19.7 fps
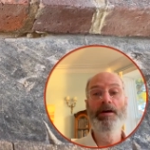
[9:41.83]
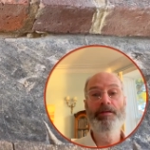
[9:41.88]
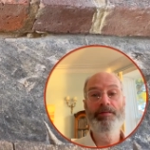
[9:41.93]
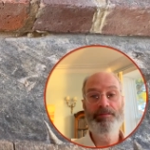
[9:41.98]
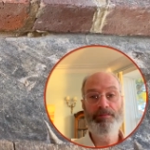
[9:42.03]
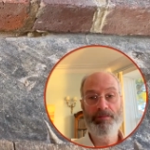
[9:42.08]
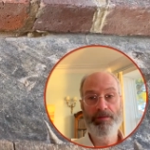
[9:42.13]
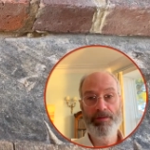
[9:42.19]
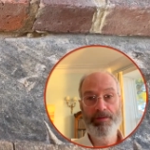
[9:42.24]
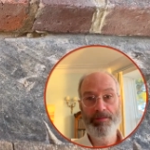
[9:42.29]

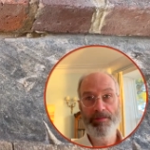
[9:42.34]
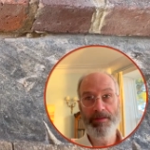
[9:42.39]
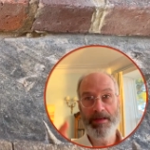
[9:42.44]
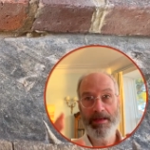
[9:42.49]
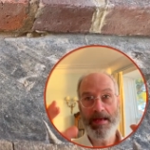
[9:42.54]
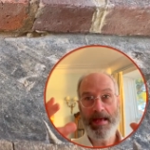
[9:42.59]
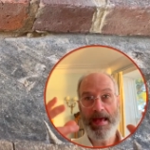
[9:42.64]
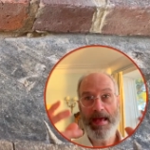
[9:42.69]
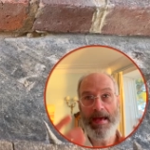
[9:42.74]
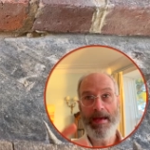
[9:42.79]
through
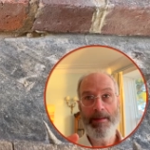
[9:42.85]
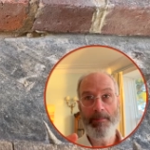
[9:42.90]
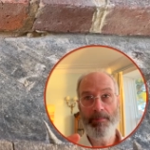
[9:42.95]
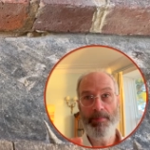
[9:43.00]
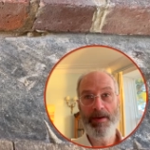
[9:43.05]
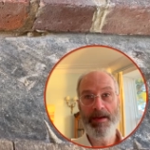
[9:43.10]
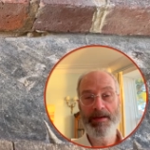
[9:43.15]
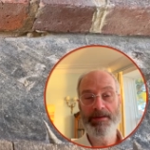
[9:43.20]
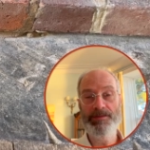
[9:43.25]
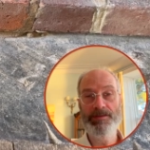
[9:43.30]
the air
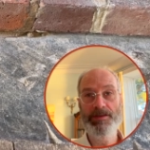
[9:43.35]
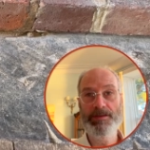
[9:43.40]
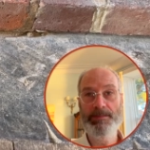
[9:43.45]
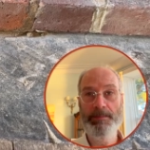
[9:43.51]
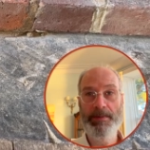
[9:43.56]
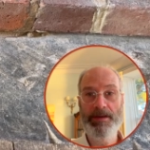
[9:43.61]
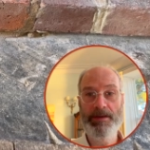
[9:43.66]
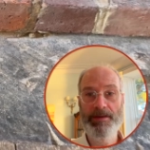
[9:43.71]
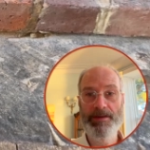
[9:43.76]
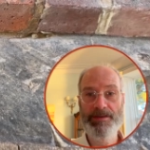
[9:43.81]
brick, just
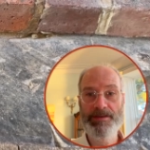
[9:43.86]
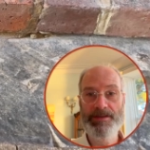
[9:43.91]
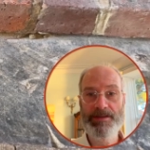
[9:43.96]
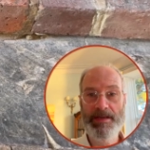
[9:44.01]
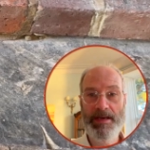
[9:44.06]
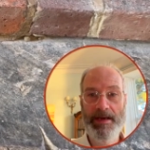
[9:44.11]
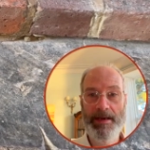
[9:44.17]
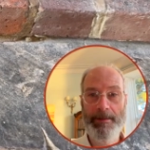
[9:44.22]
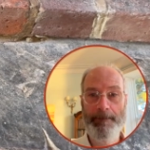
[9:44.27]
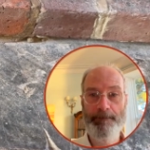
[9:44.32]
because
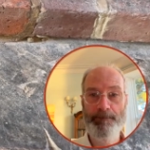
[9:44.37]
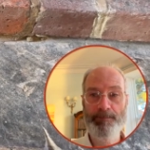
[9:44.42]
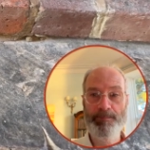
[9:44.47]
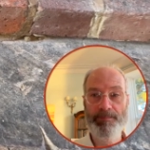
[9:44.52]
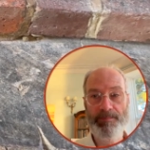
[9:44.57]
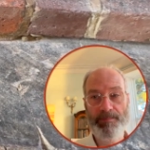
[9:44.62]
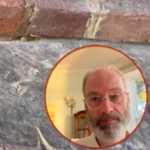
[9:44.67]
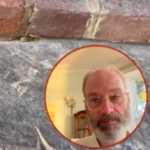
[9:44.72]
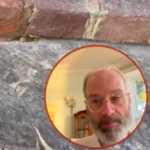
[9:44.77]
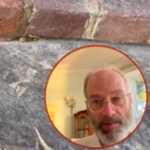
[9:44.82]
the
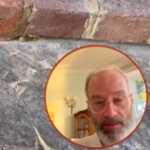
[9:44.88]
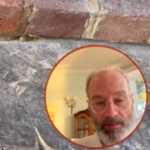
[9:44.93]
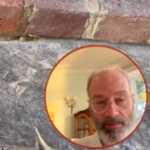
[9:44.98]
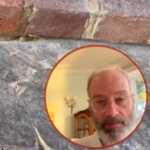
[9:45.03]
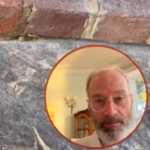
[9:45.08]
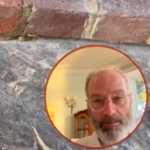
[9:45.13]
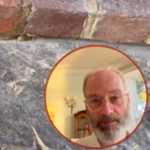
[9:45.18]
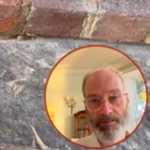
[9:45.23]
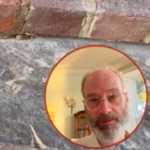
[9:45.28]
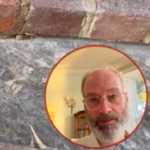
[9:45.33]

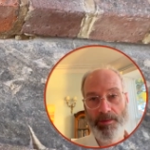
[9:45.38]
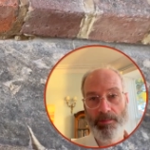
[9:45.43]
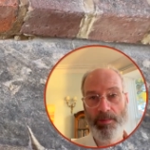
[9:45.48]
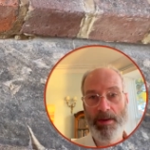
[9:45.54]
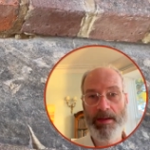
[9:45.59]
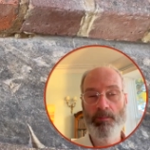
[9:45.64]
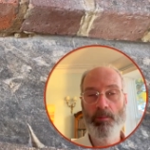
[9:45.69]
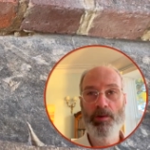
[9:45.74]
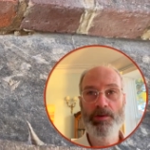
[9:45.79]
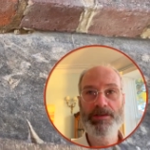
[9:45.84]

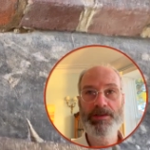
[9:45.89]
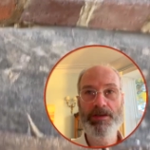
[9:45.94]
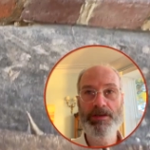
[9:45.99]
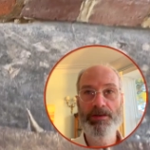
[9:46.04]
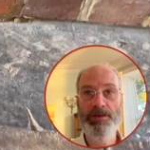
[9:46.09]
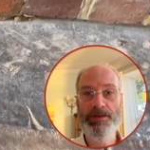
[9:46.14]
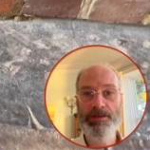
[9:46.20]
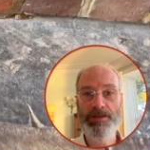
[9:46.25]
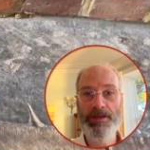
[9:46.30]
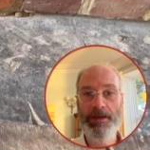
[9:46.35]
rainwater
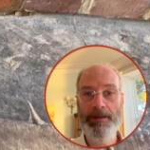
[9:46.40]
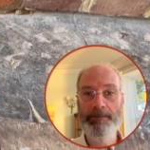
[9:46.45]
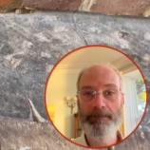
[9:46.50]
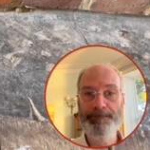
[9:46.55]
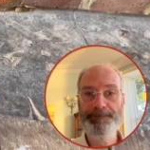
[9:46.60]
could do.